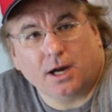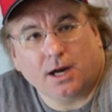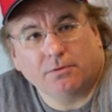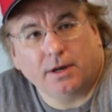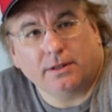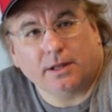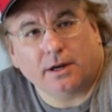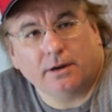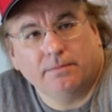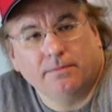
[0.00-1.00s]
card right
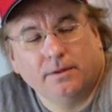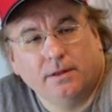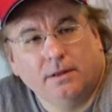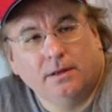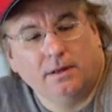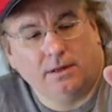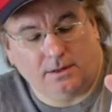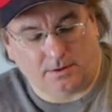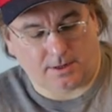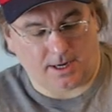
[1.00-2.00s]
there.
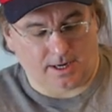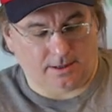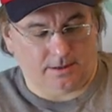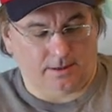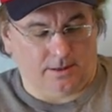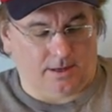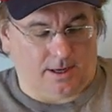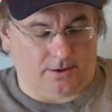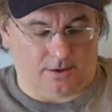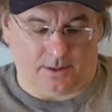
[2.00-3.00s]
Okay.
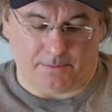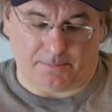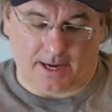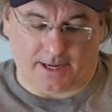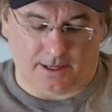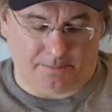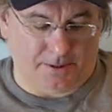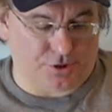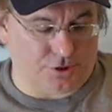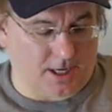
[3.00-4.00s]
And then on the back of the
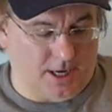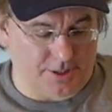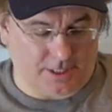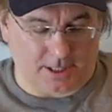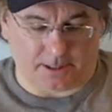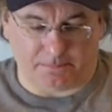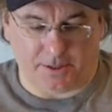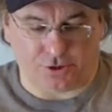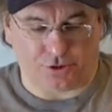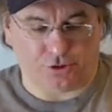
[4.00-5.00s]
picture card, you got the
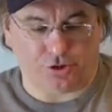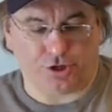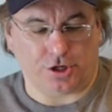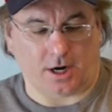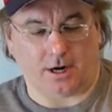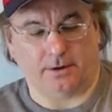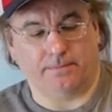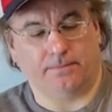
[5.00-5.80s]
picture chart.